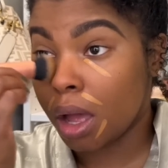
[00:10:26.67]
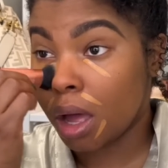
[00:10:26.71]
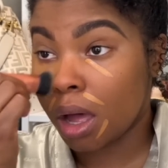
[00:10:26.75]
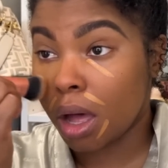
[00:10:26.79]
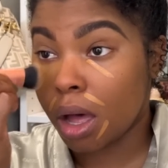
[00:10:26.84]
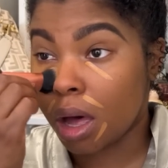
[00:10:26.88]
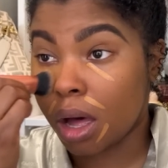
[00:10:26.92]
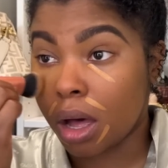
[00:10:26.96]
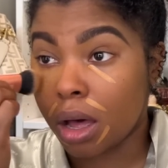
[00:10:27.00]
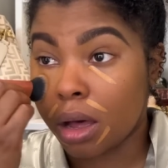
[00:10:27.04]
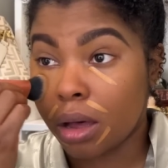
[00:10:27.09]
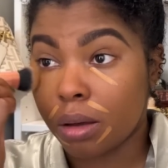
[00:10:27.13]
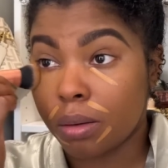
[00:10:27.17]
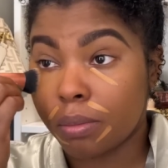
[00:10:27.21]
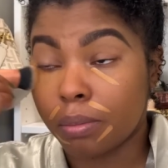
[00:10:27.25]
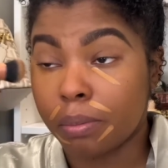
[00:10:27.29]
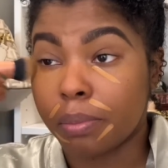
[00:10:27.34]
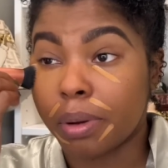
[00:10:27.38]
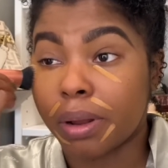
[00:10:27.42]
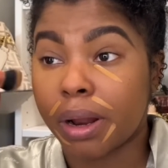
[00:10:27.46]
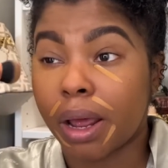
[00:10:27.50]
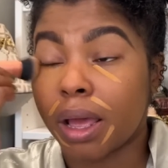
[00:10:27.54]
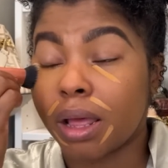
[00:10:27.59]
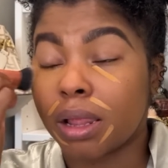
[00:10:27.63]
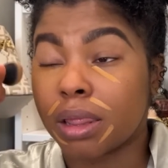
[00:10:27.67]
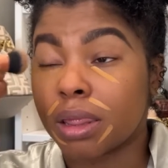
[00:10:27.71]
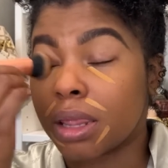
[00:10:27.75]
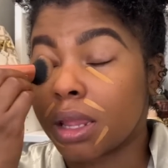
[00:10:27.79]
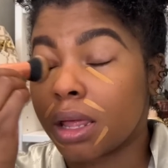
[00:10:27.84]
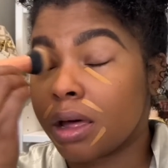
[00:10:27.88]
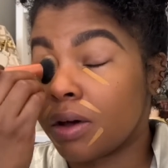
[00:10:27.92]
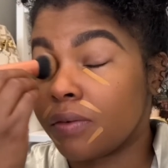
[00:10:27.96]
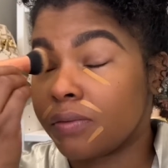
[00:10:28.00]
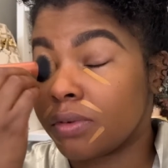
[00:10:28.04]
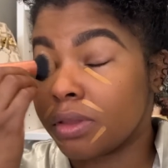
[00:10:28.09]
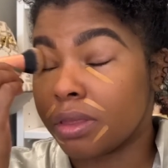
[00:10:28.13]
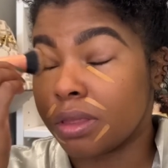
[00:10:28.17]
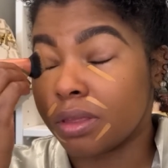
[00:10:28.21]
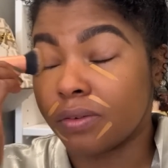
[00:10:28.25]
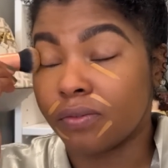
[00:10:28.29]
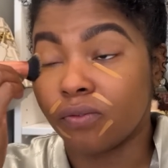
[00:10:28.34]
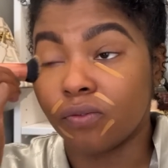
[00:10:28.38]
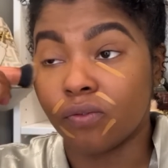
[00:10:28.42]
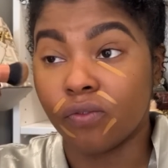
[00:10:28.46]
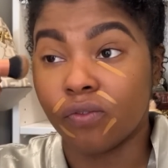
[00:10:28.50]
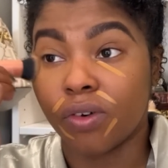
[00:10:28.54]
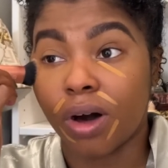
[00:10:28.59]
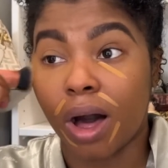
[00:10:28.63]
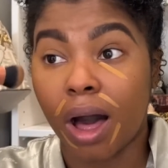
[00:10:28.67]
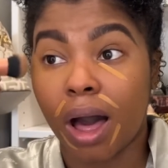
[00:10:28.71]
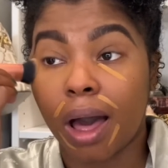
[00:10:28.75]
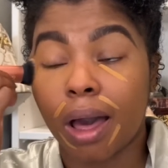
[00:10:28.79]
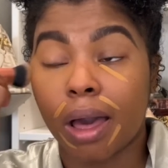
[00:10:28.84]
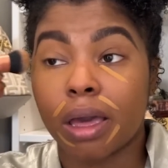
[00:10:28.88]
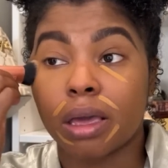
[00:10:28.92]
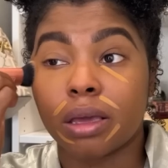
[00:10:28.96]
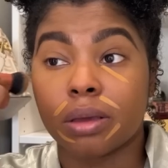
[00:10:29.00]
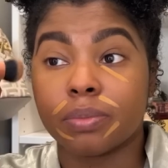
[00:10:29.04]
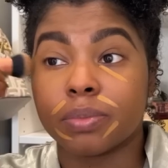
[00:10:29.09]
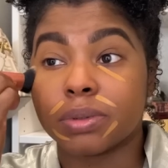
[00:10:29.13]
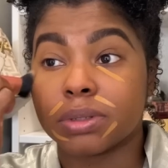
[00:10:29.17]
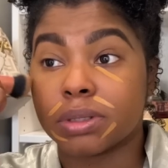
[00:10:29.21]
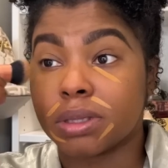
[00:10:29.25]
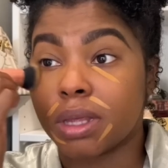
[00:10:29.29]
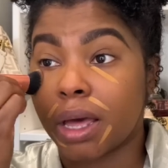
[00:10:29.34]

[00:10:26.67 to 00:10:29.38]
Um, but I loved the vibes